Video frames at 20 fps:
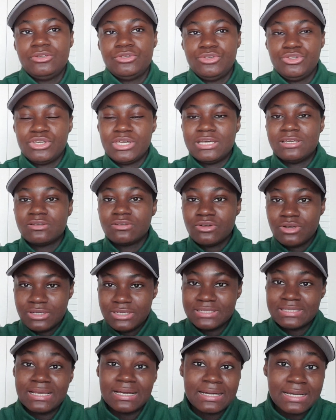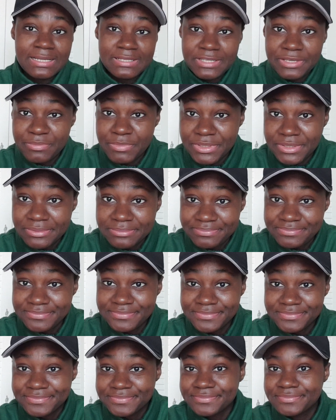You can call it academy.
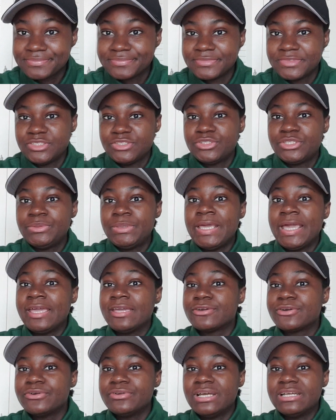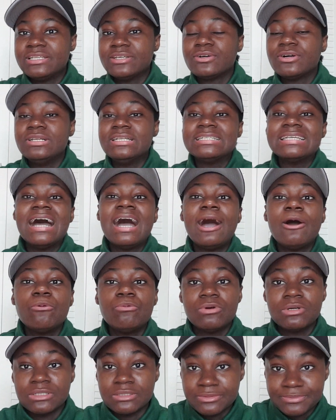So here in Korea, they call it
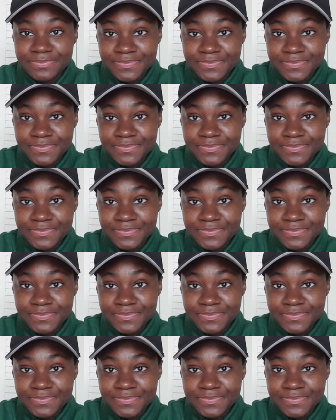Hagwon.